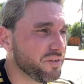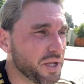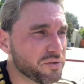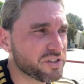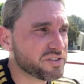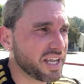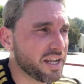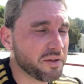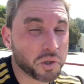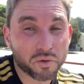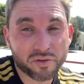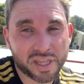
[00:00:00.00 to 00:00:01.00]
video is just to get in the
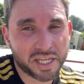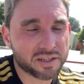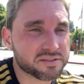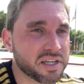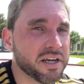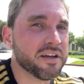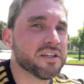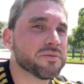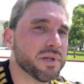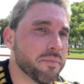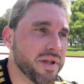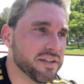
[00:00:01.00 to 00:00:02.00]
groove of things. It's
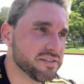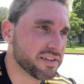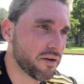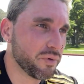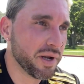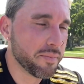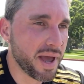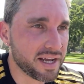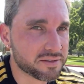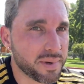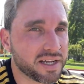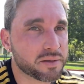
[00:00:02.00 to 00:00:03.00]
been a minute since I've ridden
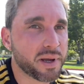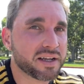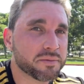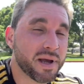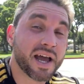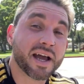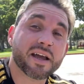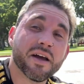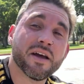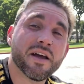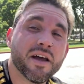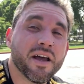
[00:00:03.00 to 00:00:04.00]
back to back to back to back.
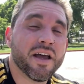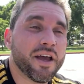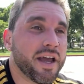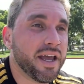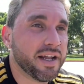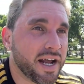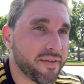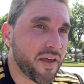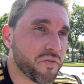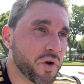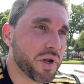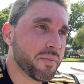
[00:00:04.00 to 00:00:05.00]
And I had that
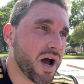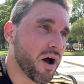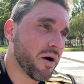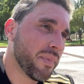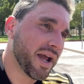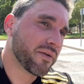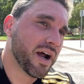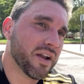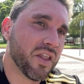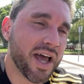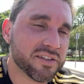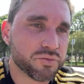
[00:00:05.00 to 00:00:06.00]
30 mile bike ride
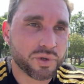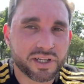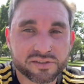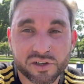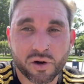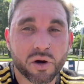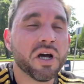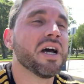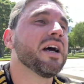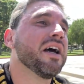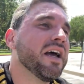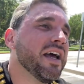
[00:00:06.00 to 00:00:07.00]
last week, so
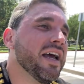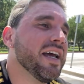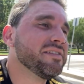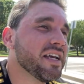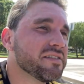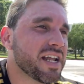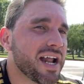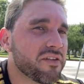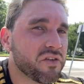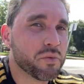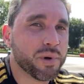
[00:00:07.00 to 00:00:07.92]
it takes it out of you,